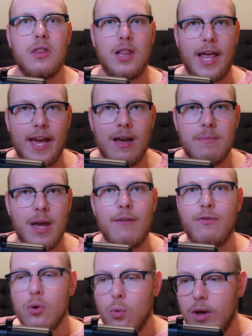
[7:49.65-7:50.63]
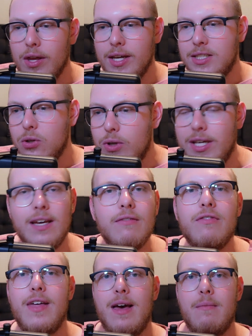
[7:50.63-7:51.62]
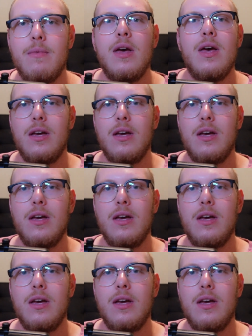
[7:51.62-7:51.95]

Lamb if you're willing to give them